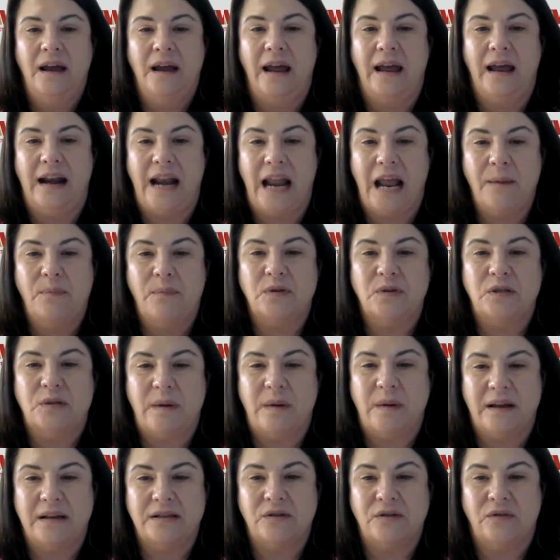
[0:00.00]
and ample
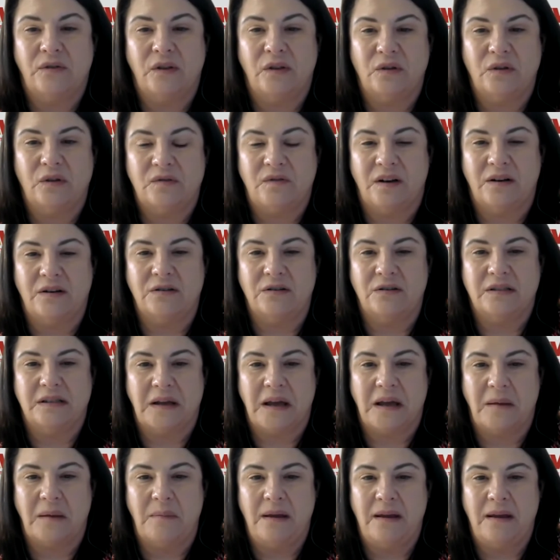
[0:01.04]
space for those veterans to
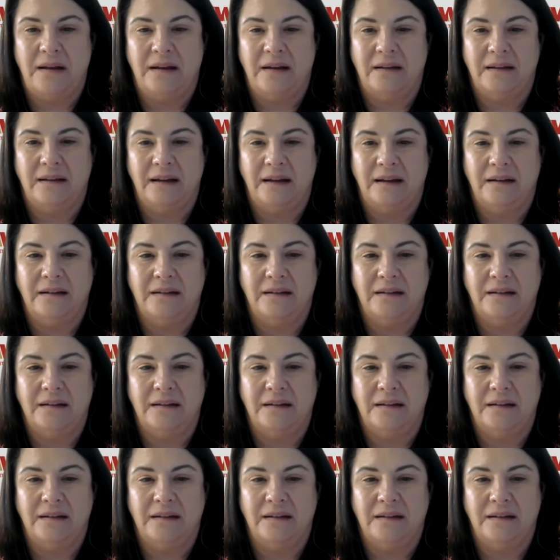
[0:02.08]
come in, and